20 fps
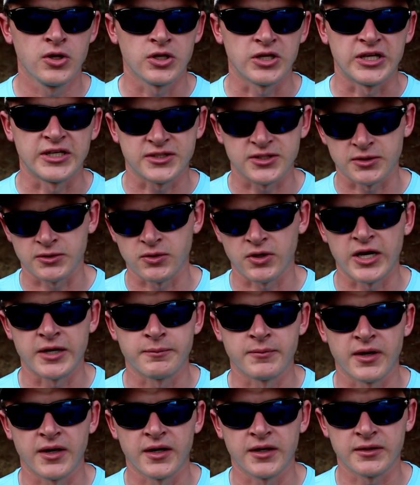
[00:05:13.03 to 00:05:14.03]
get the
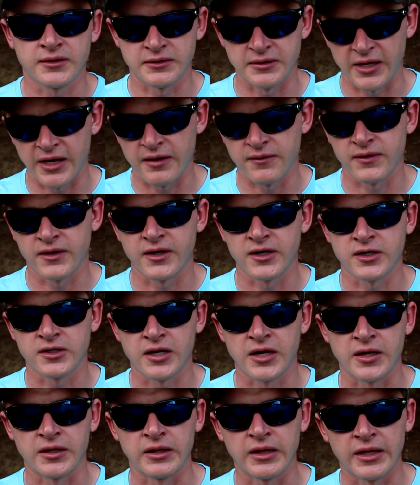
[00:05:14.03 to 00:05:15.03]
crankbait down there
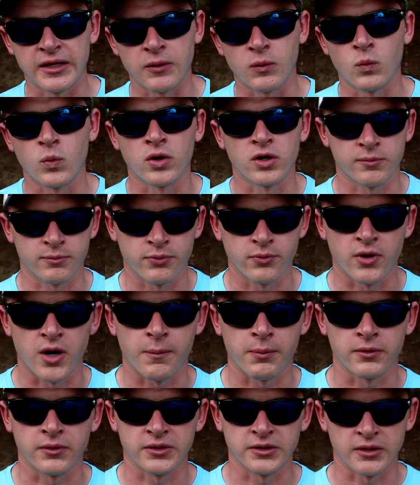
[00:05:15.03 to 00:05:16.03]
and let it work
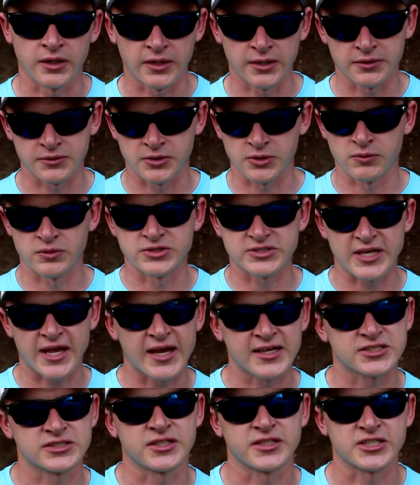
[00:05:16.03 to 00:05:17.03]
properly, let it do its
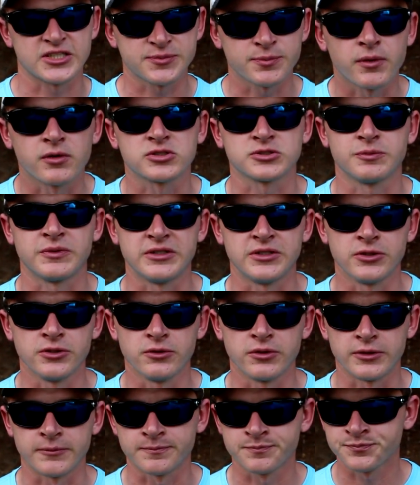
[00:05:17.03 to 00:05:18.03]
action that it's supposed to be
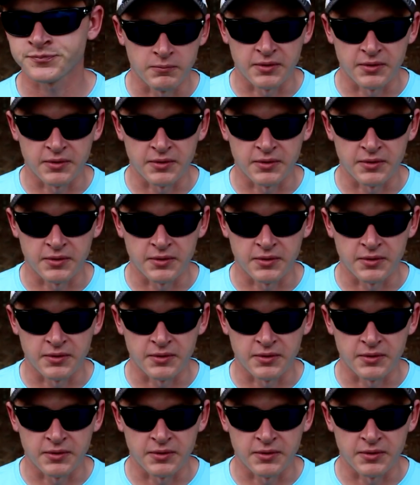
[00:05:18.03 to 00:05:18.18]
doing.